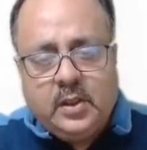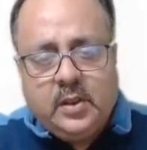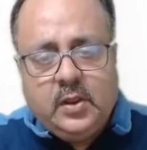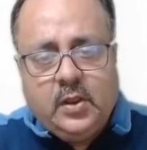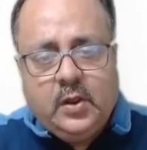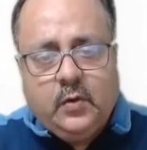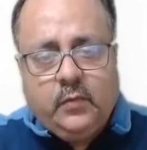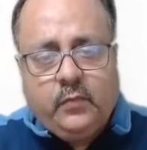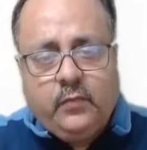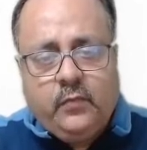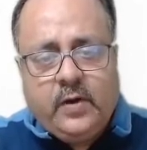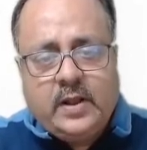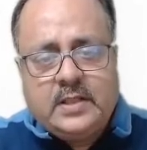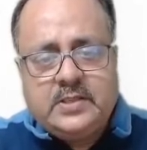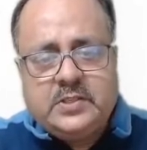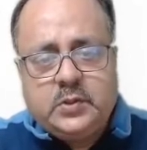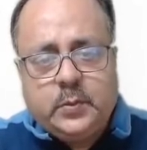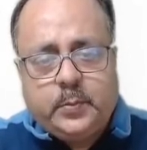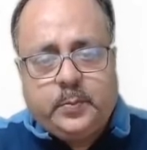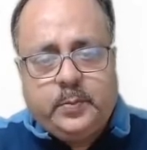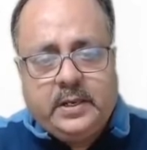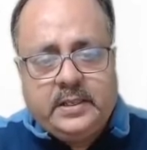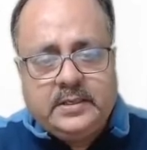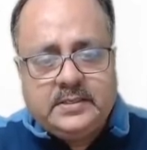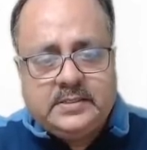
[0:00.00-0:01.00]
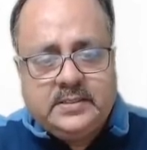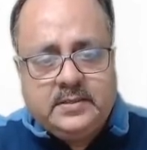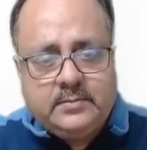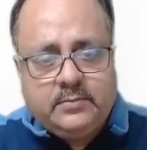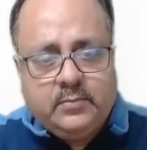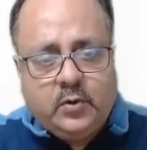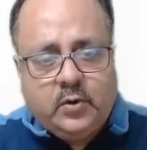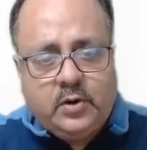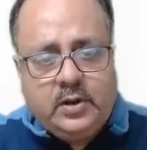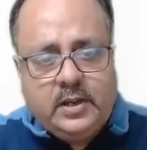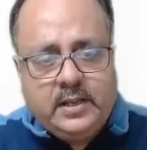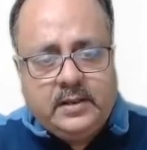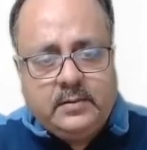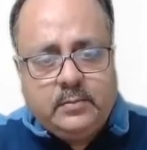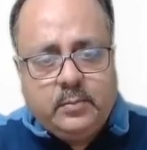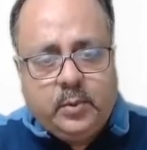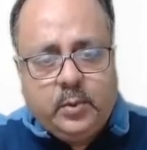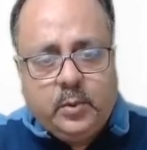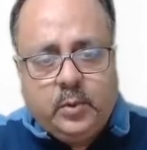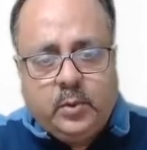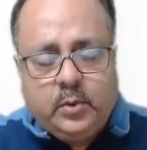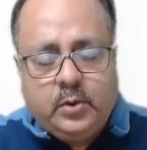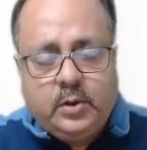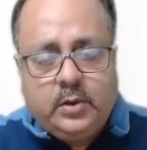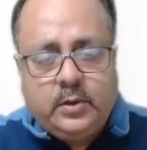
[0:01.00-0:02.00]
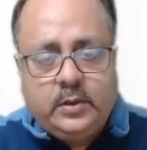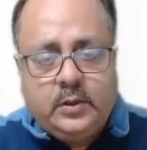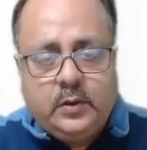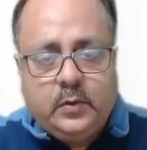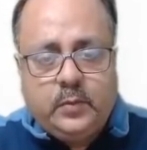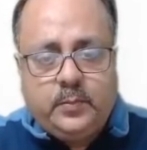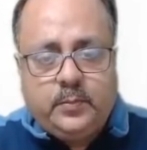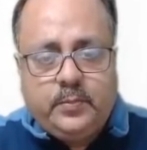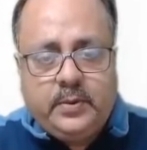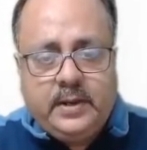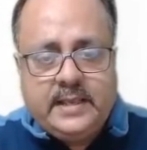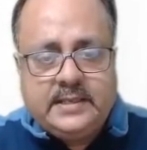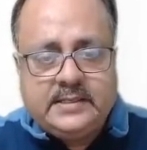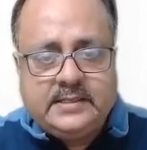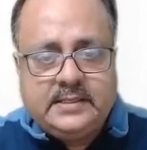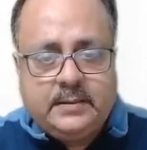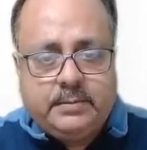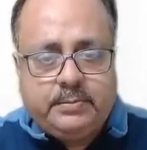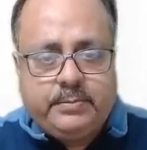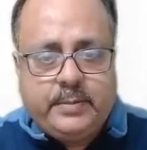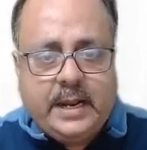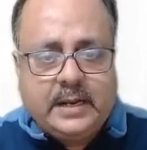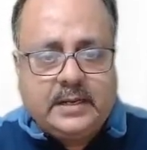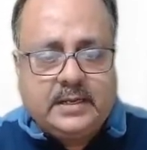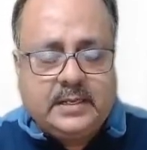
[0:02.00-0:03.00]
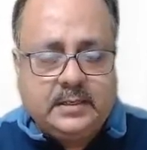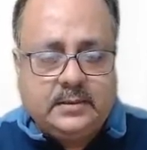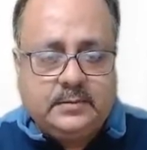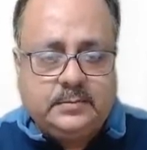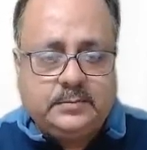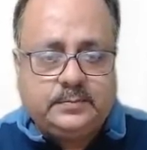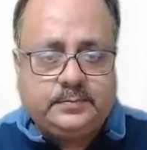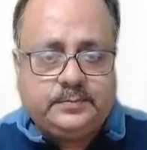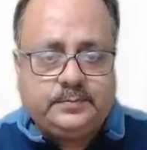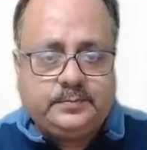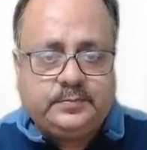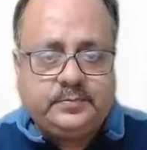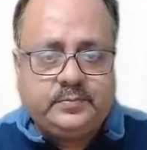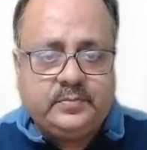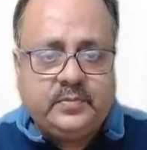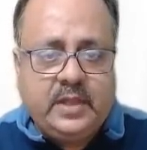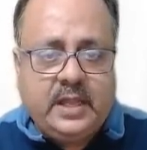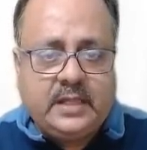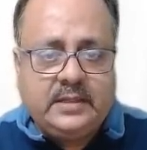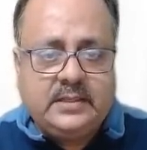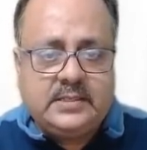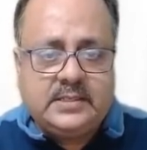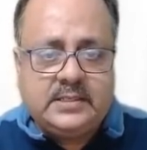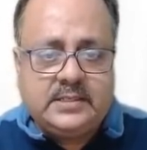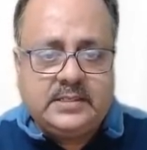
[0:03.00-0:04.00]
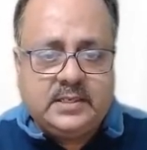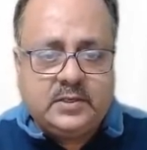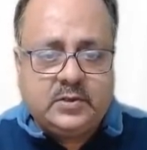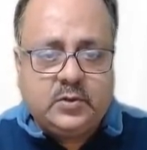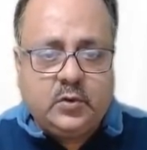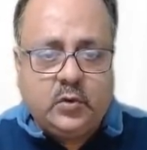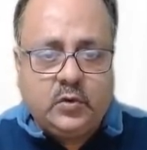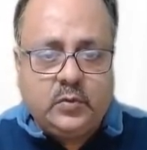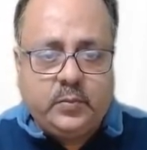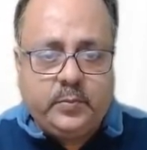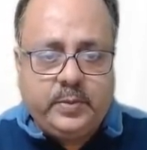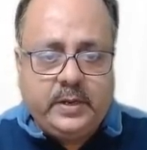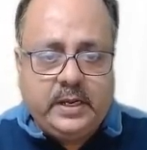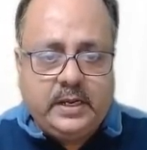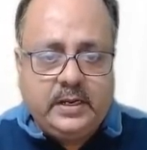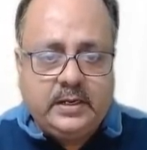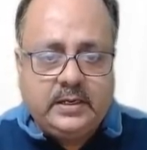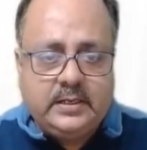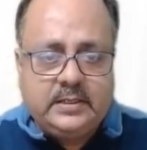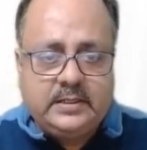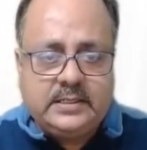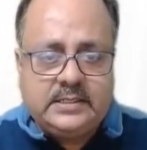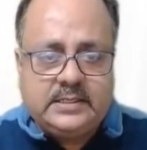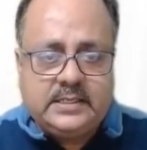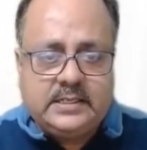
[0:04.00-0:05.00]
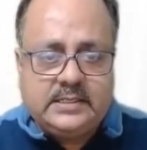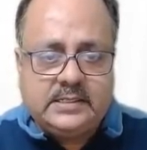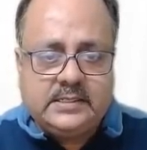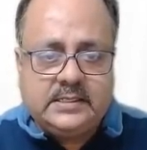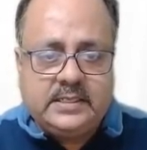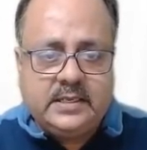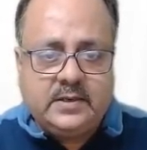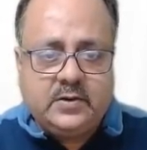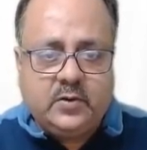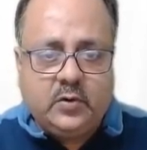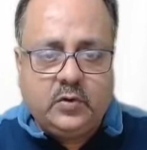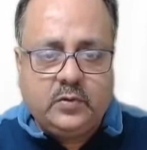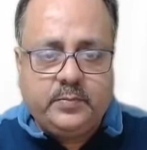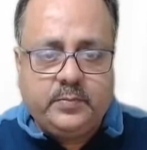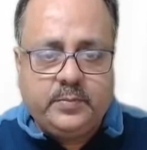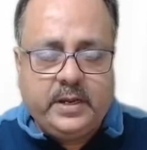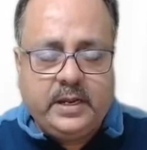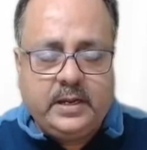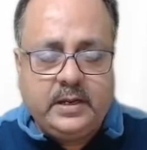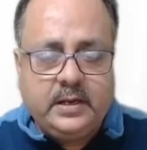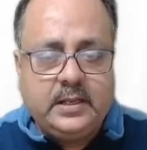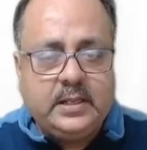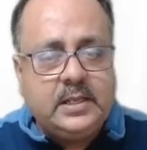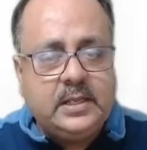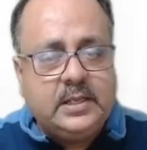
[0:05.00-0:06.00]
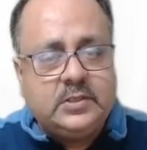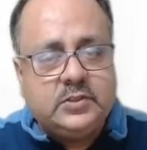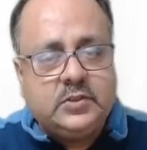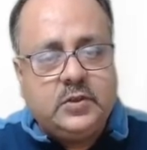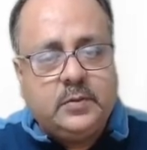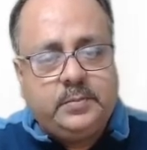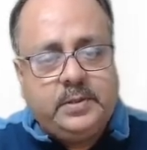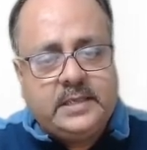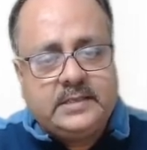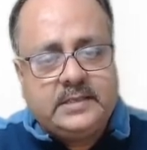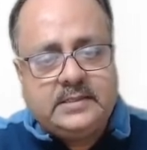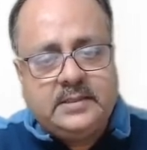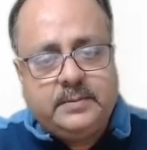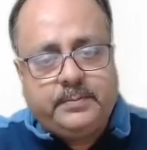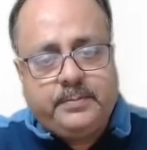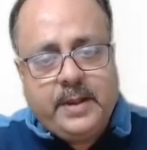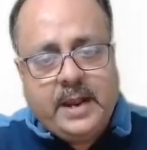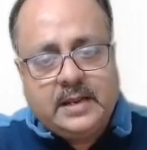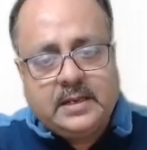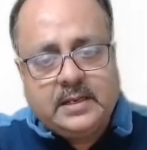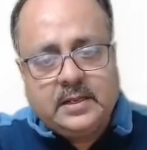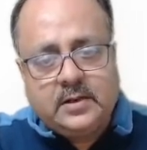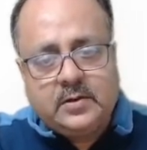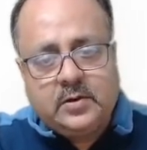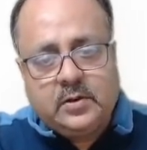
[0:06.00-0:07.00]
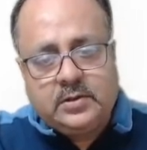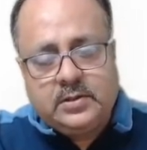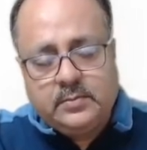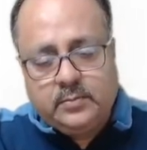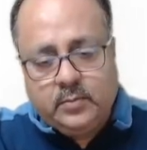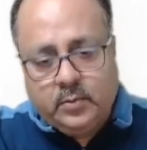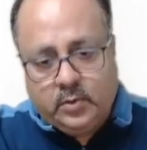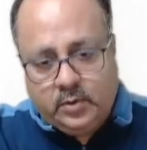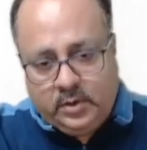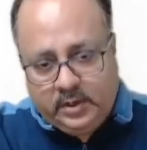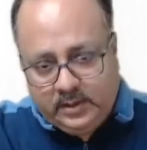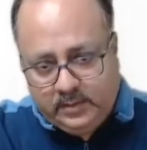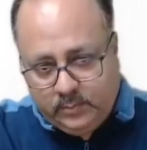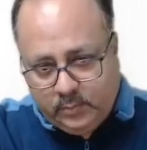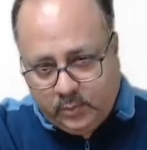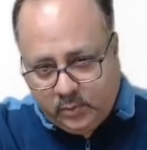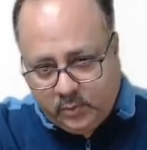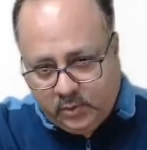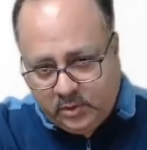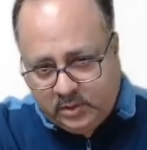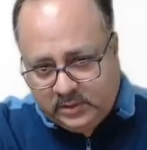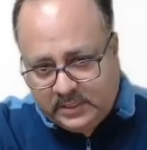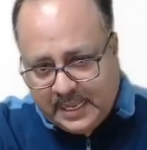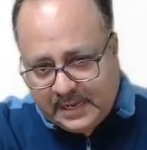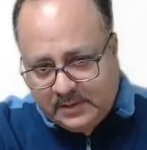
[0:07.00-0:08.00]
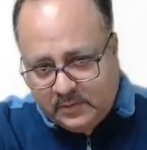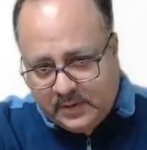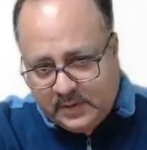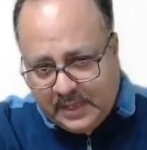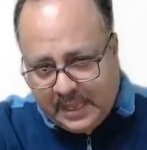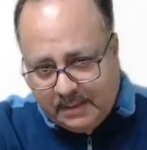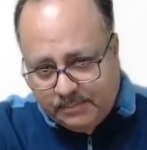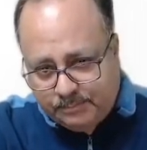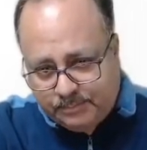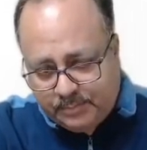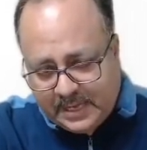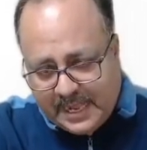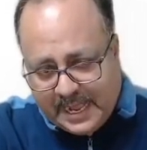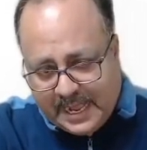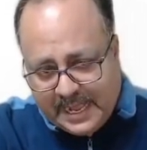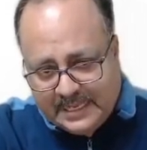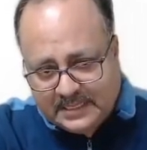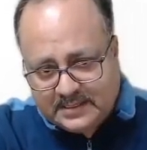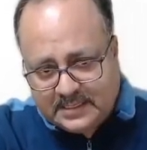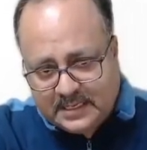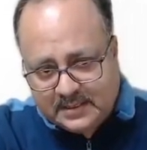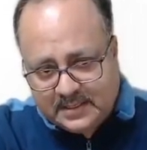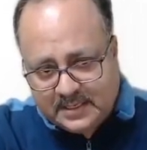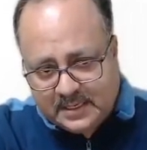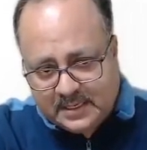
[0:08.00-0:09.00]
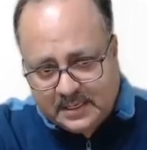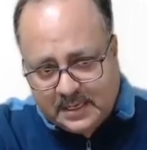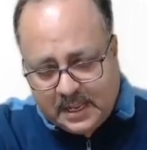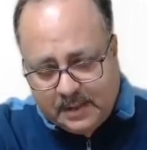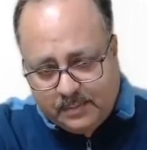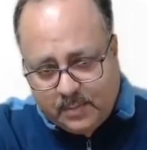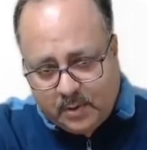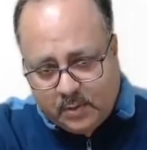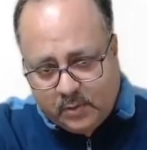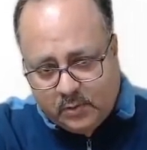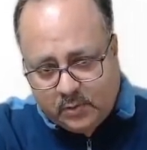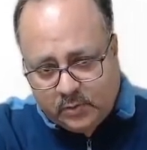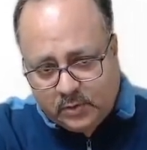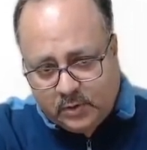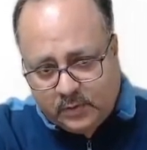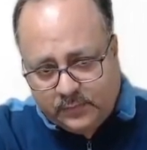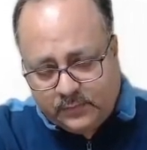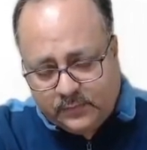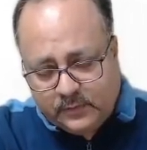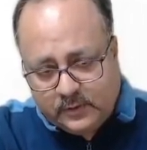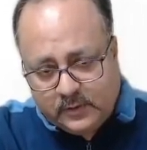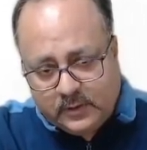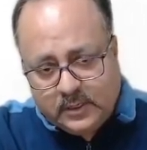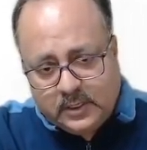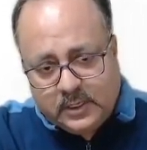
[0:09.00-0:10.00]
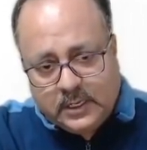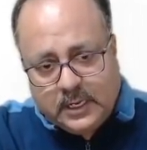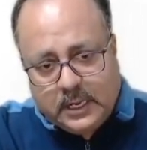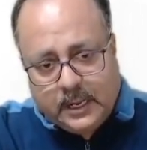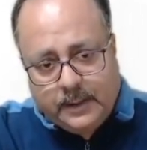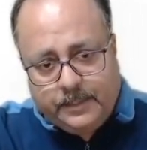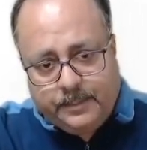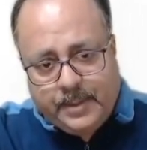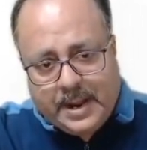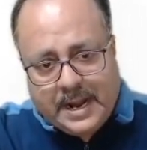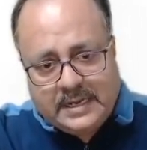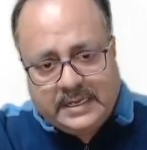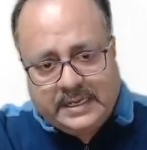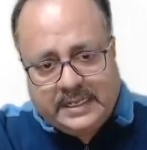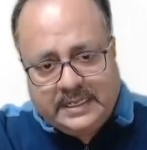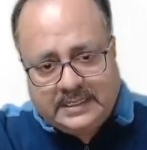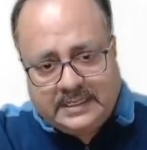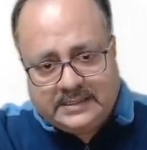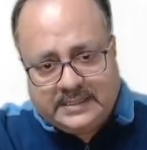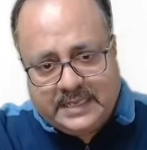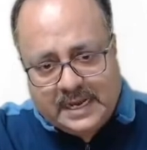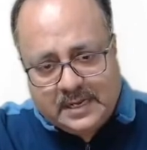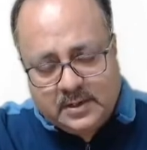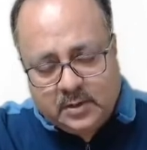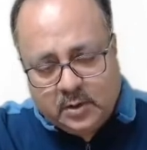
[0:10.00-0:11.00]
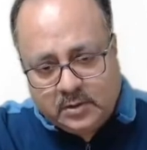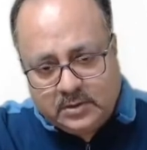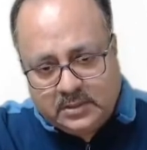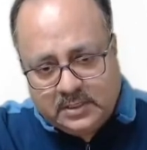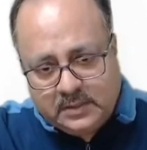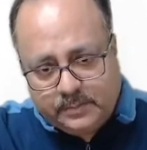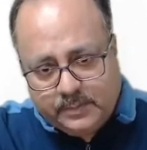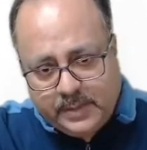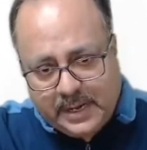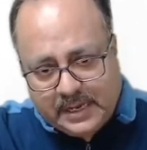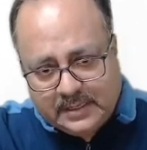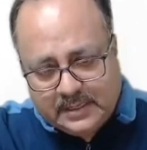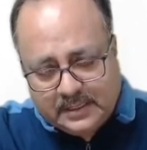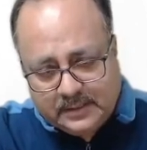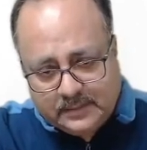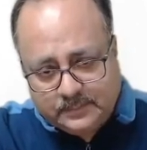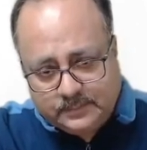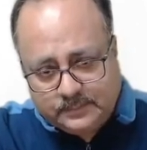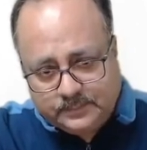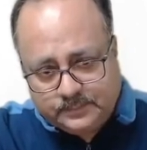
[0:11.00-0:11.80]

Once you place the molding board, you place the pattern. This is the core print. This is the core print. So you place the pattern on the molding board. Then we apply certain amount of parting sand on the pattern.